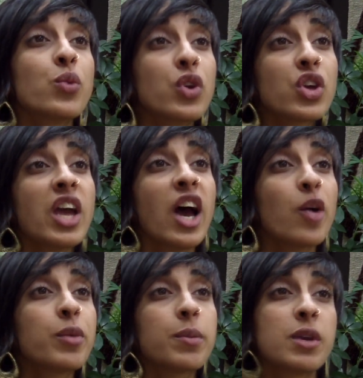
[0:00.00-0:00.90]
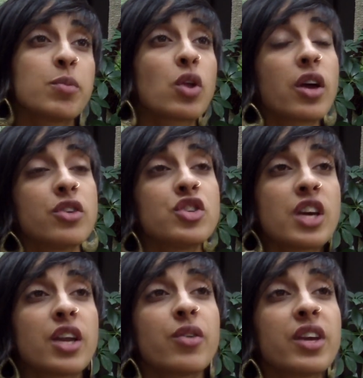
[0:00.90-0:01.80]
really helping people
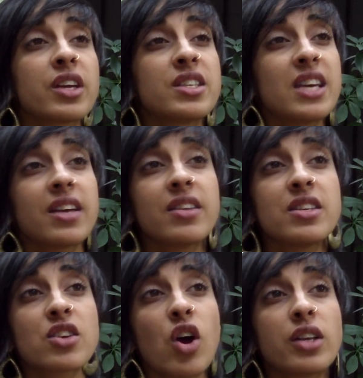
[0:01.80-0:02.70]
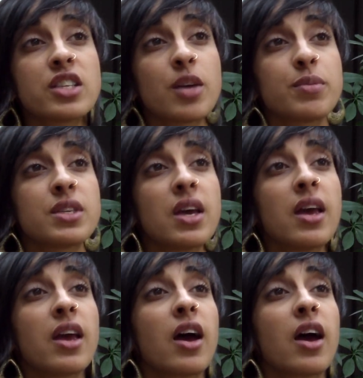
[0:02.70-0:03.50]
understand how they can take these concepts